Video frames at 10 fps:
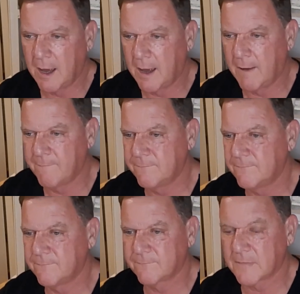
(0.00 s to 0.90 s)

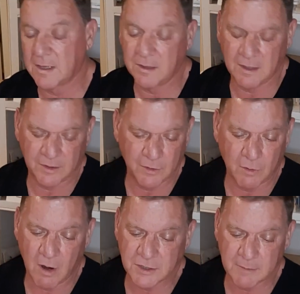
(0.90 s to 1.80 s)
Um, th
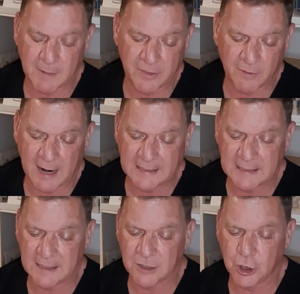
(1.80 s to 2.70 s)
there are some other
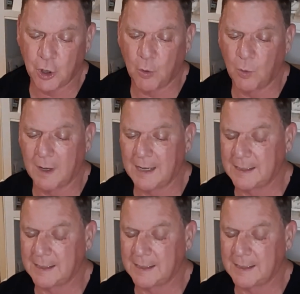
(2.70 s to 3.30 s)
ideas, you know,